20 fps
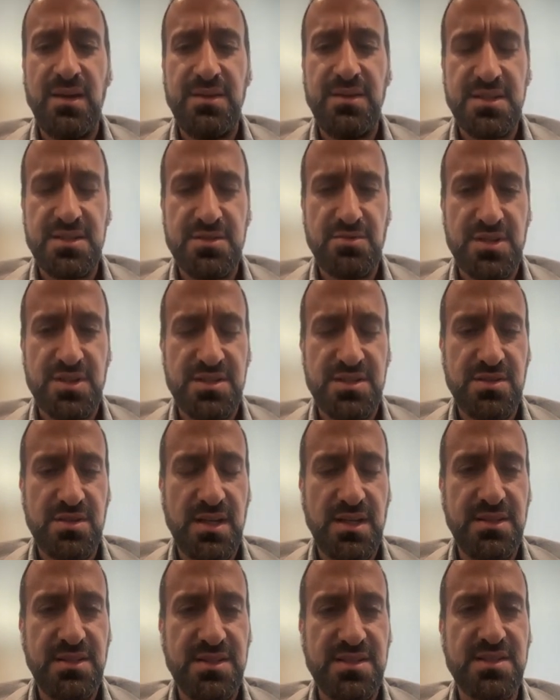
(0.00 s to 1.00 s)
This was
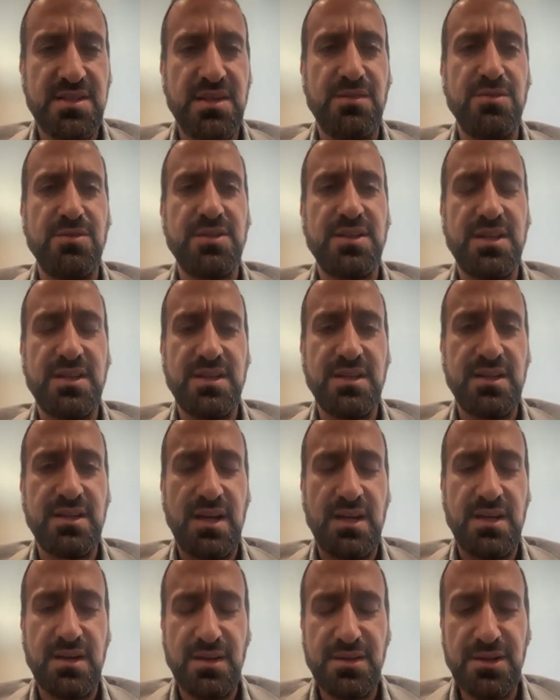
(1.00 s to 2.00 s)
discovered in
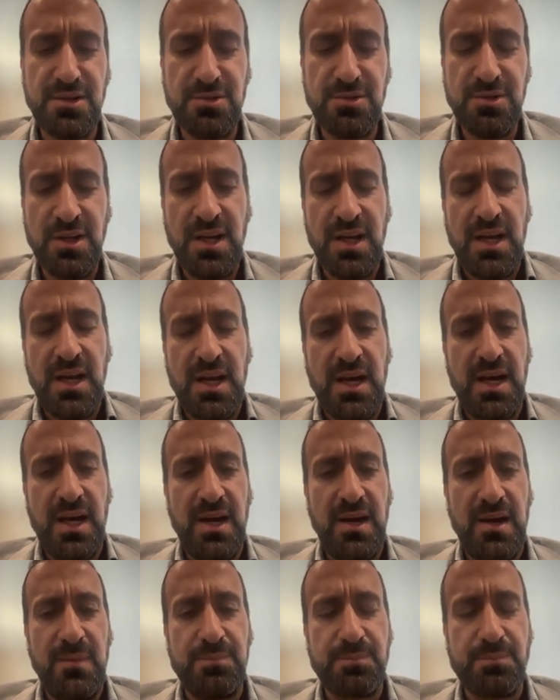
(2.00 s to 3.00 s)
another
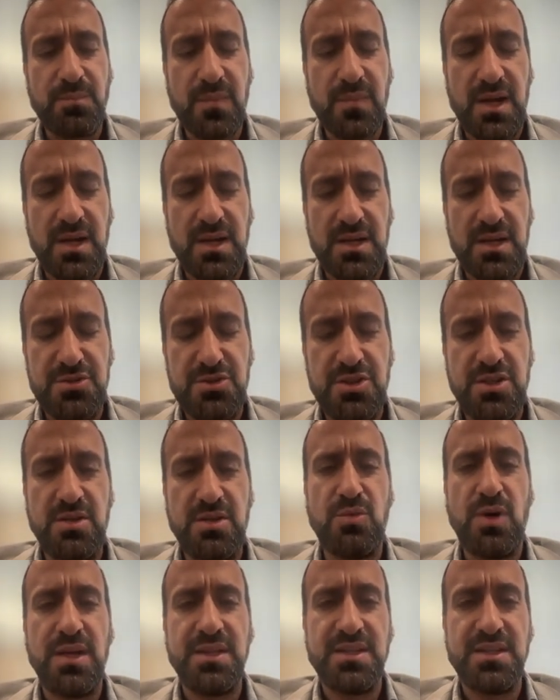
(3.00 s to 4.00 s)

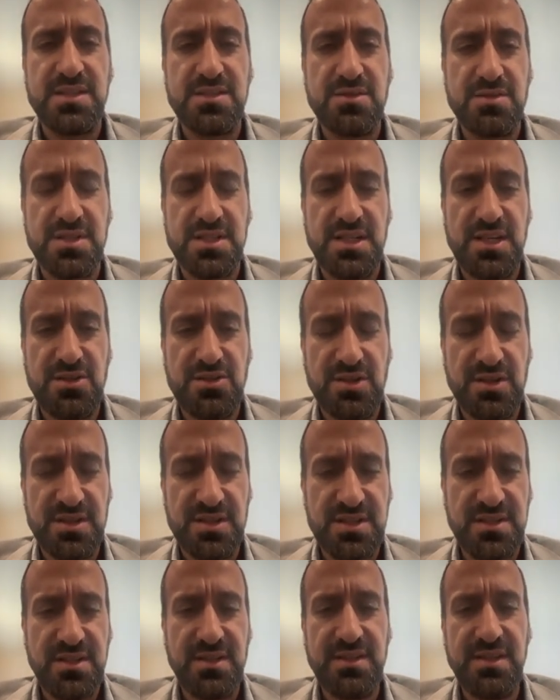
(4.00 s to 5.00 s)
genome-wide association
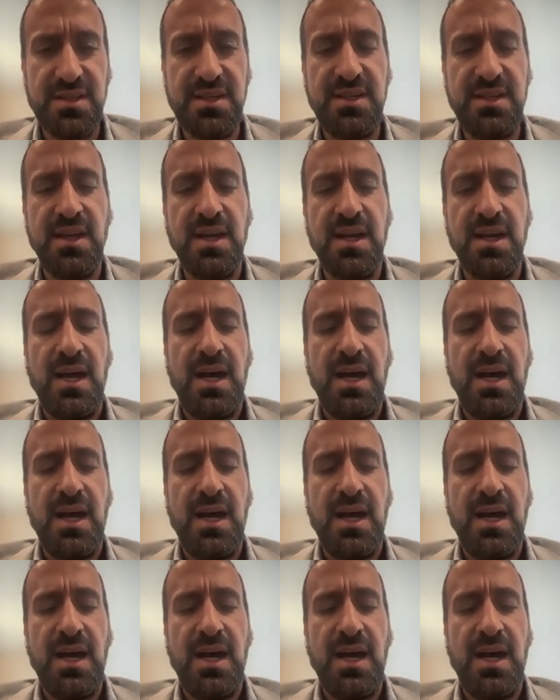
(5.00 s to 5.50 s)
study,